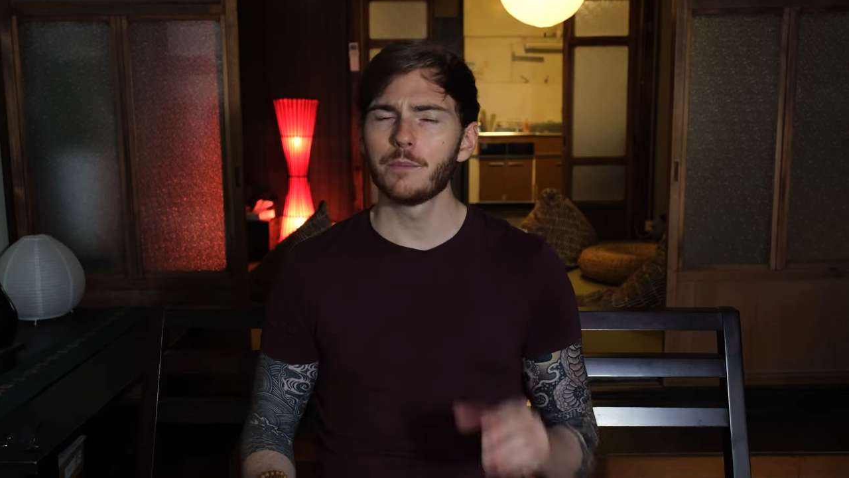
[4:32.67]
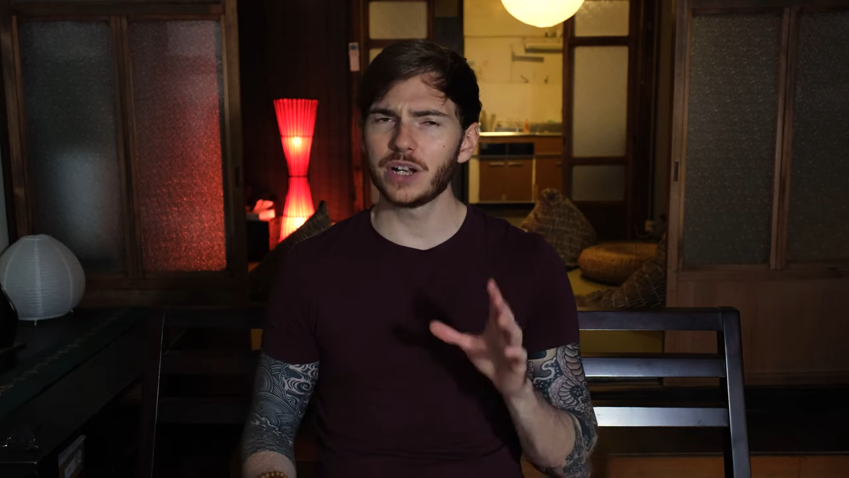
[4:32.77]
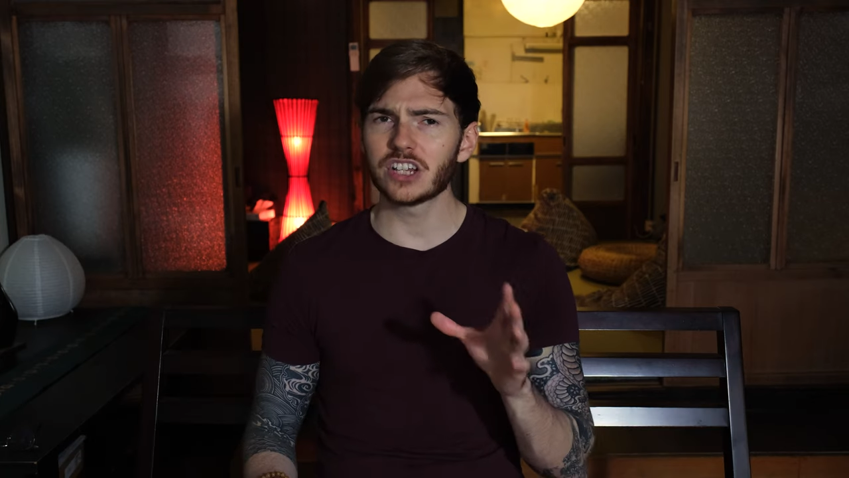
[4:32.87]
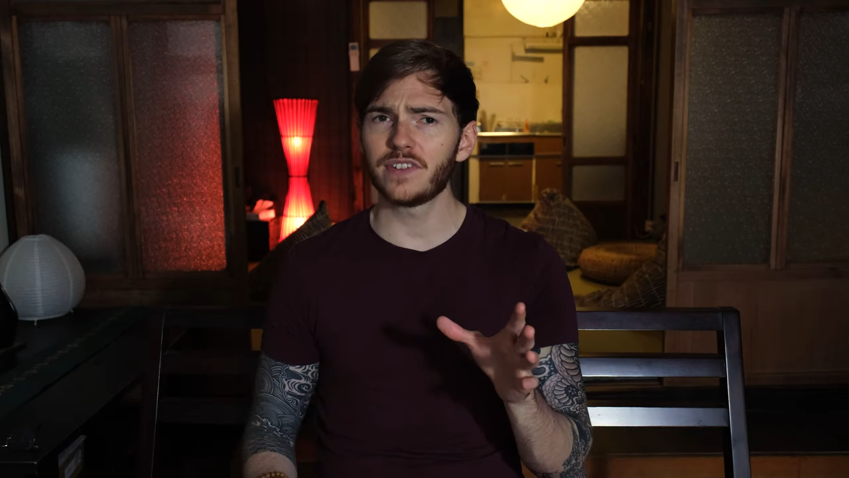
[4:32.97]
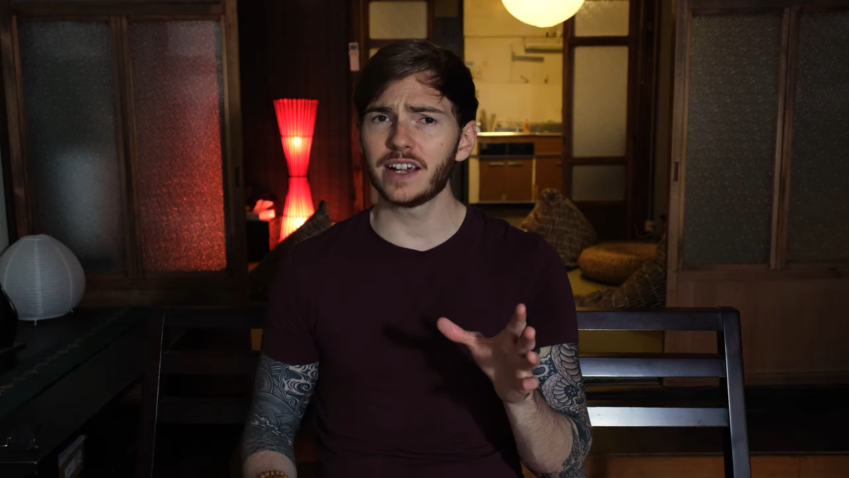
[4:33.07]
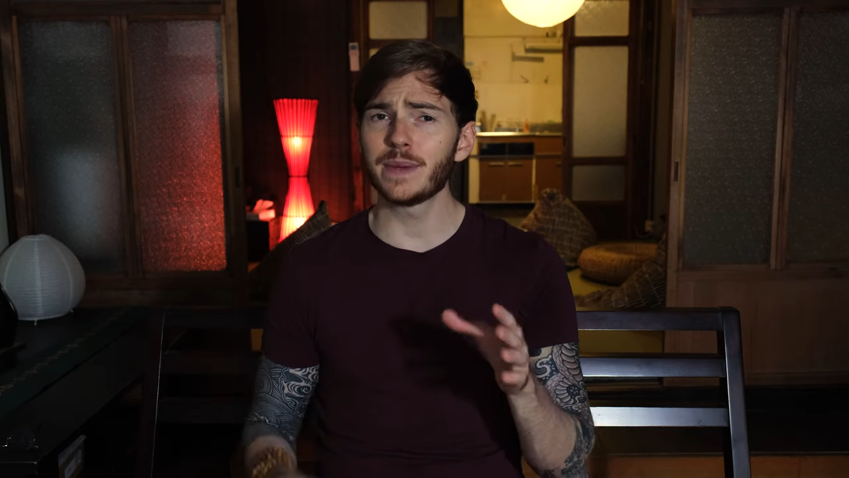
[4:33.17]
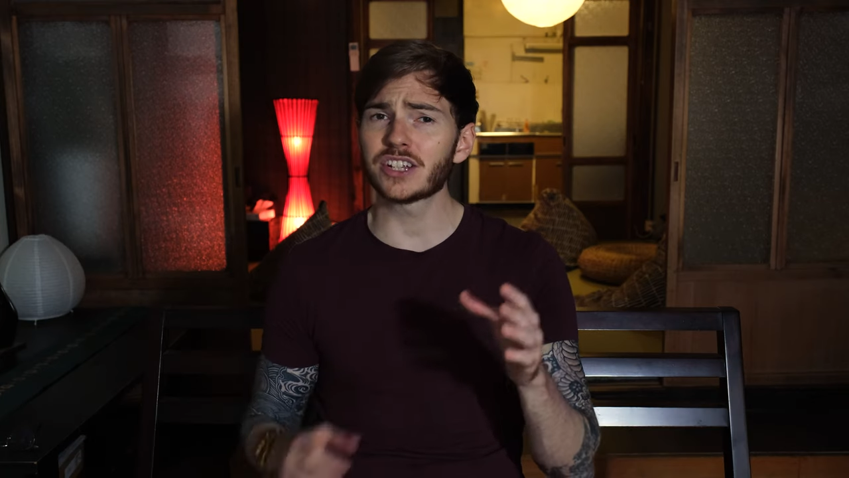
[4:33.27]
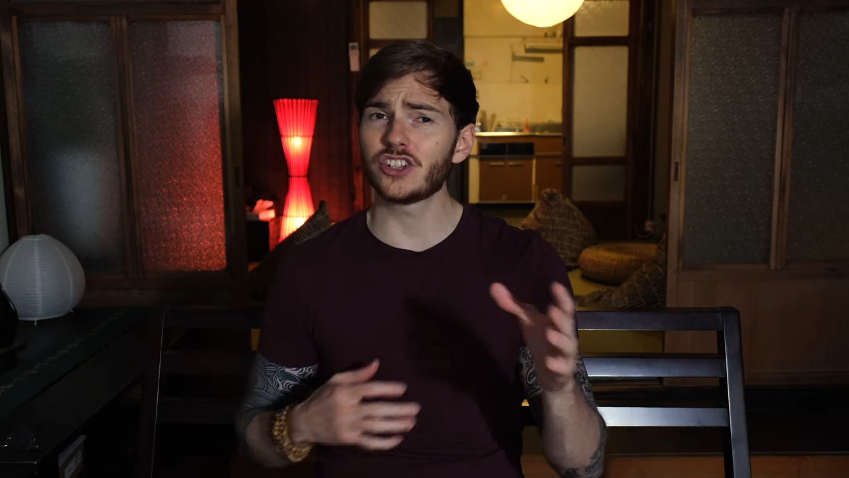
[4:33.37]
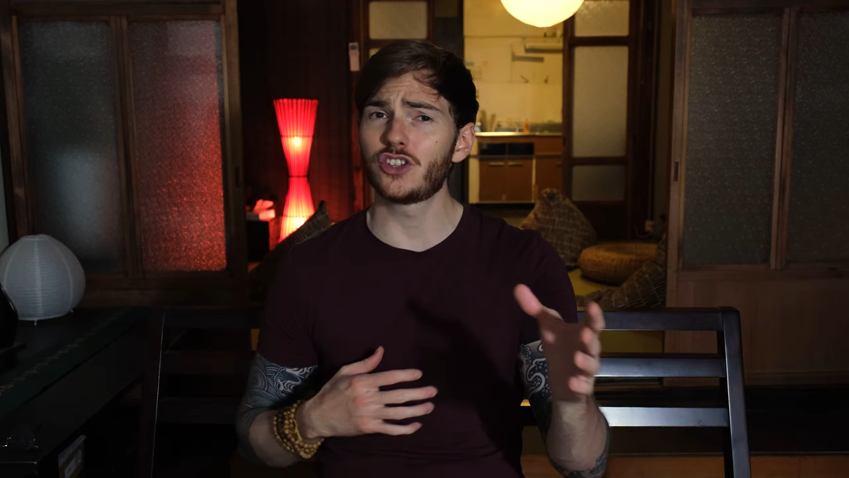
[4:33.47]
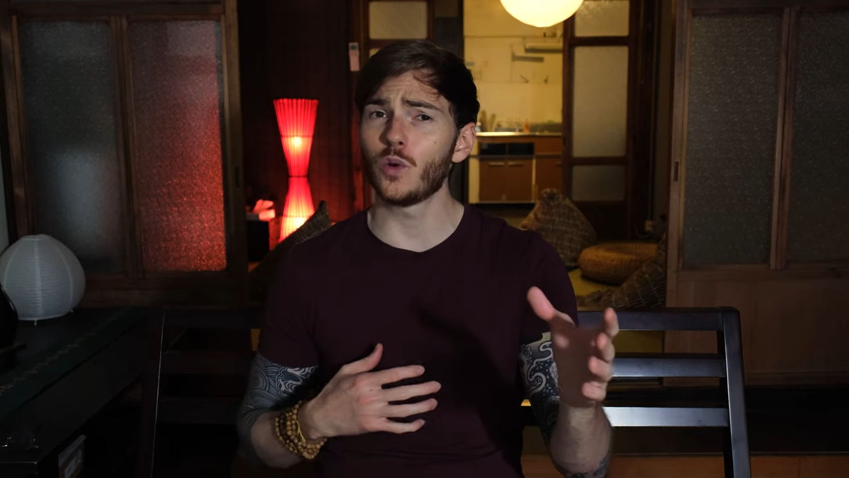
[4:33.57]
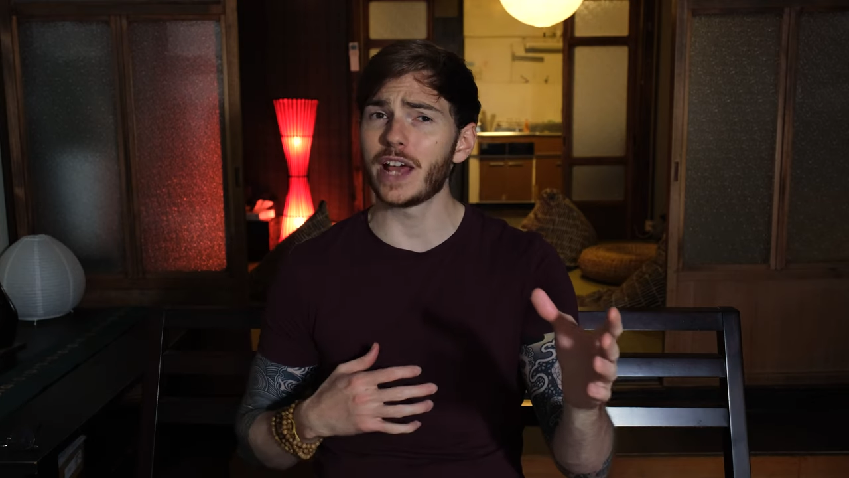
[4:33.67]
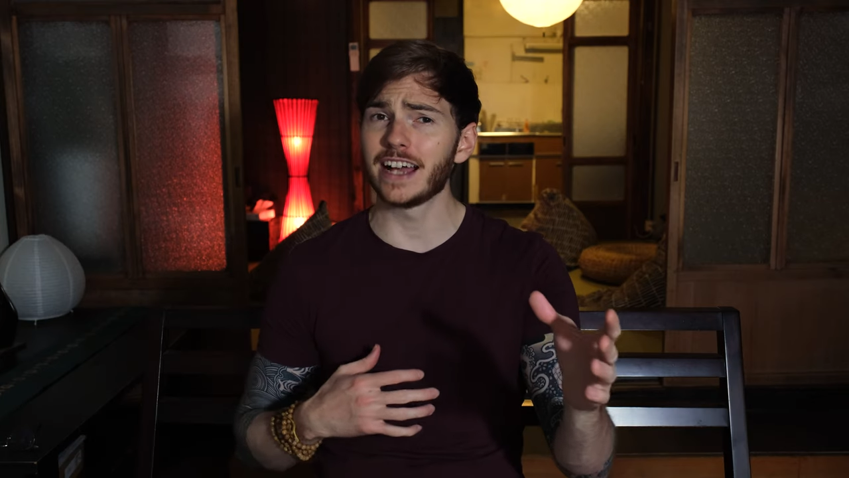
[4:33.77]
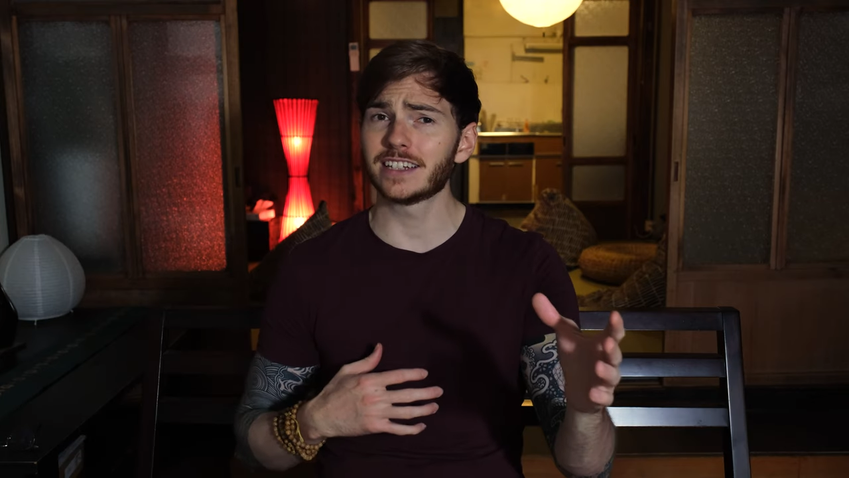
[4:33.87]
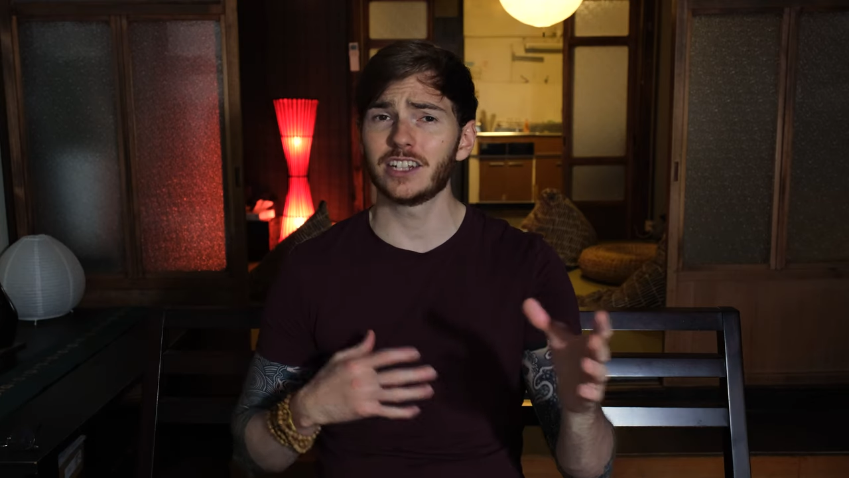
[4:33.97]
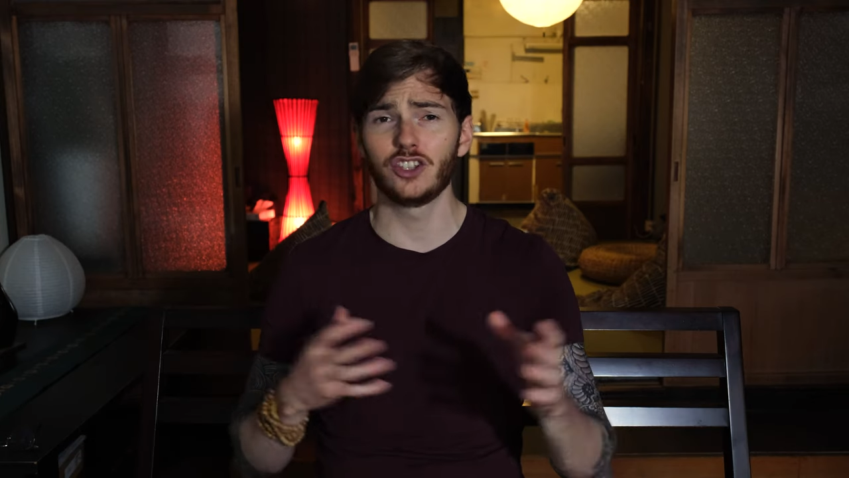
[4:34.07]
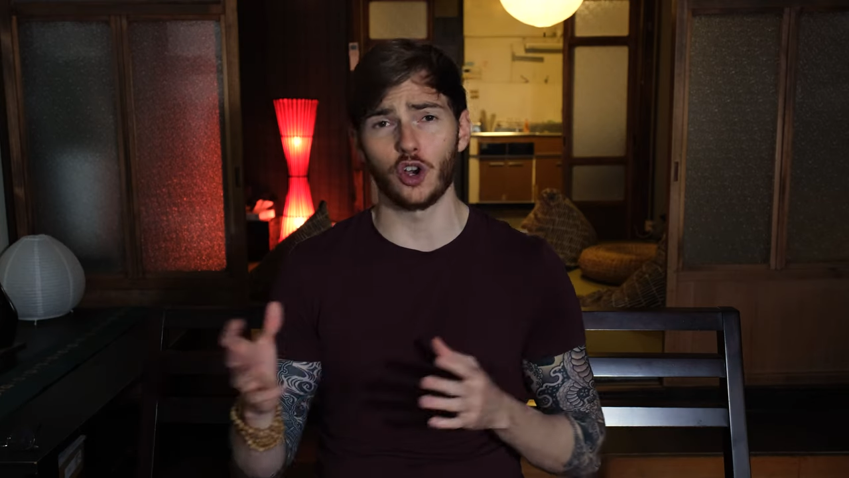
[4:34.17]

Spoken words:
But it's very much a don't ask,